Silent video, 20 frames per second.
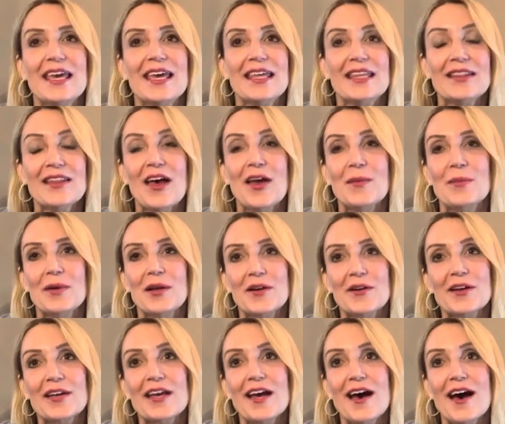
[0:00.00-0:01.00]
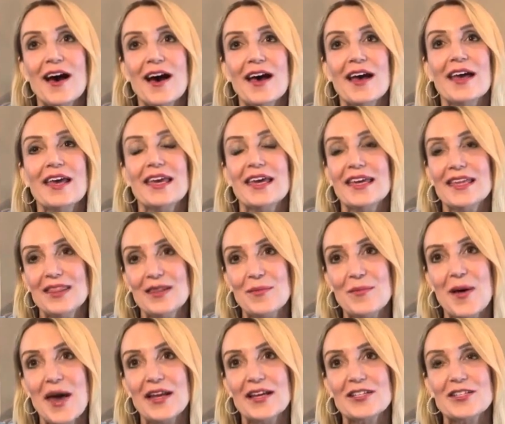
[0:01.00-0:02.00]
and Liberia in
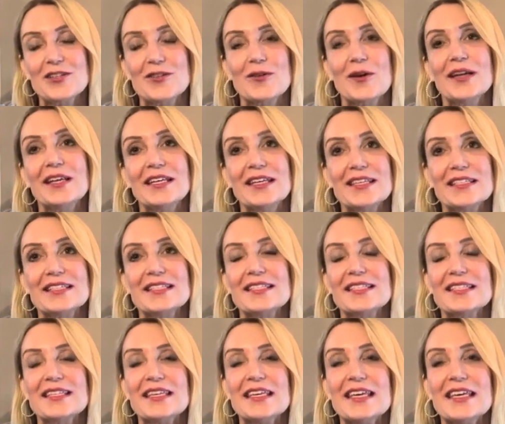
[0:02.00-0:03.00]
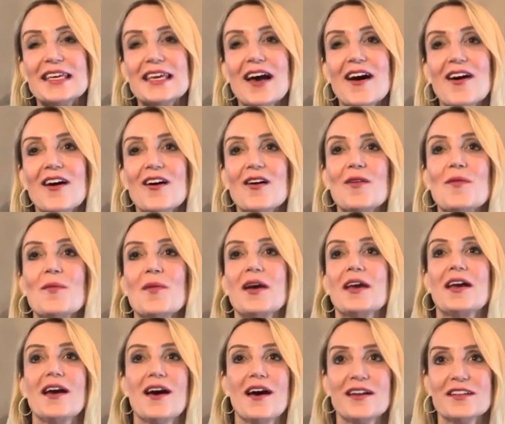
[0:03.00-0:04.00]
the Mediterranean Sea. Oh
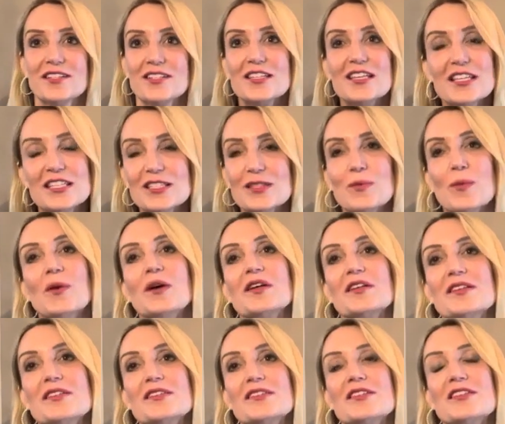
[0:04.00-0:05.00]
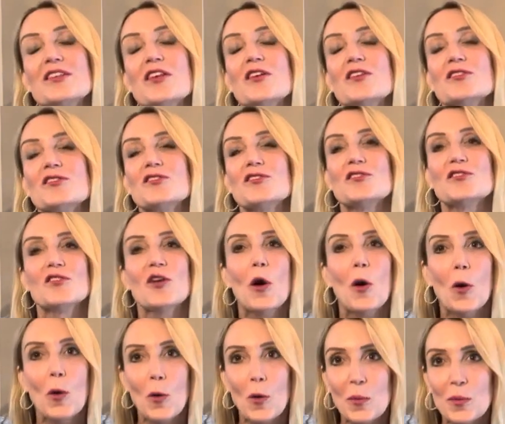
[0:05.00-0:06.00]
my gosh, this was
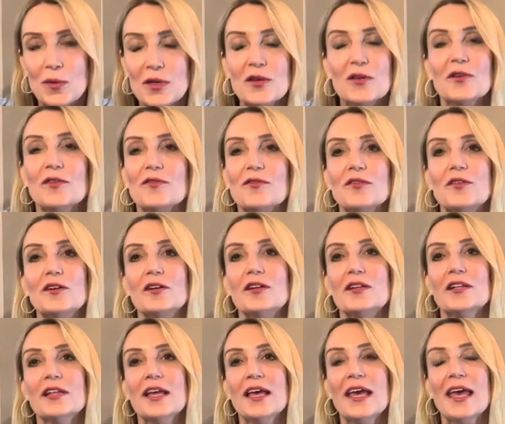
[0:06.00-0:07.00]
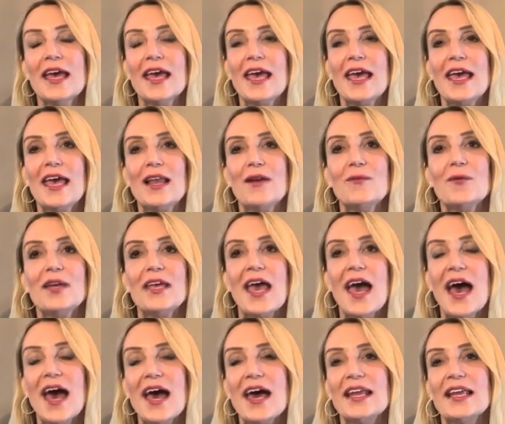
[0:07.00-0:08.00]
so beautiful. And we
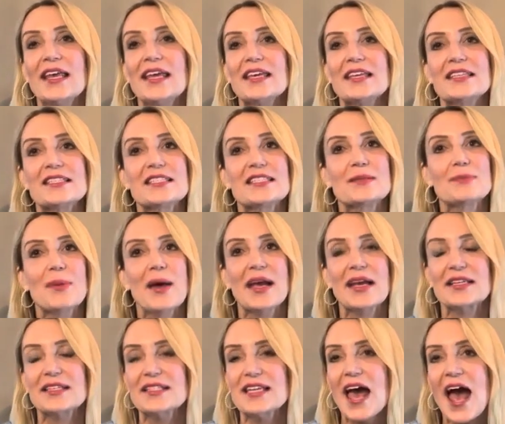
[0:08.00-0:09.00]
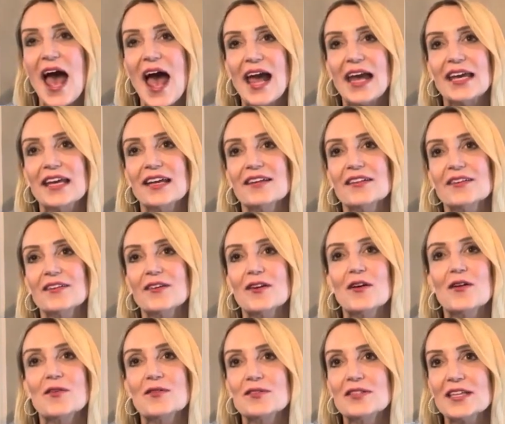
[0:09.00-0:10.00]
had a
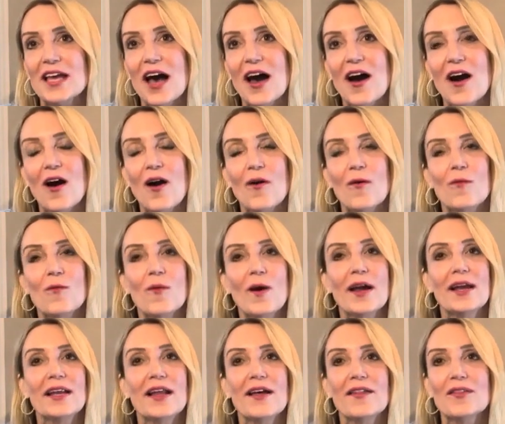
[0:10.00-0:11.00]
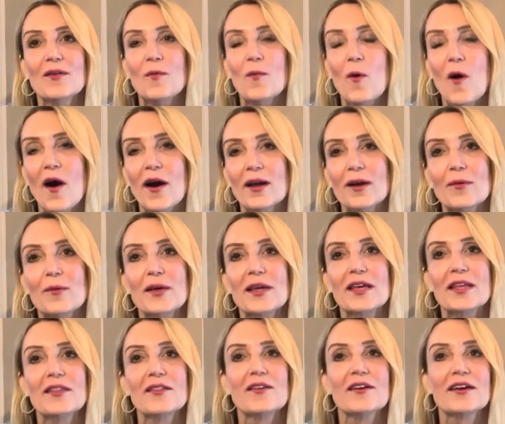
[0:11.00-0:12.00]
spectacular hotel right on the water.
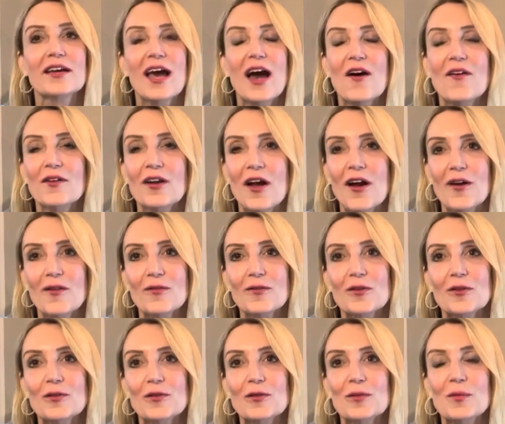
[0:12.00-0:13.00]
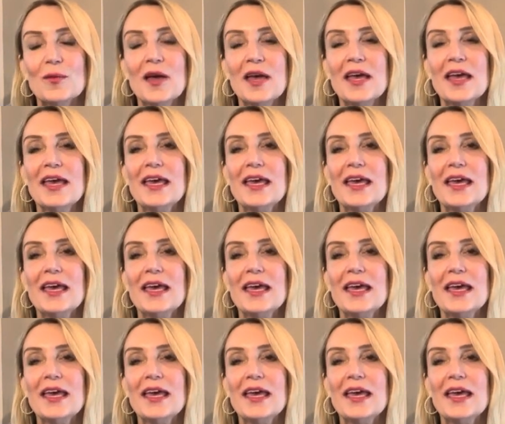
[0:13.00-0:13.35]
We could look out our room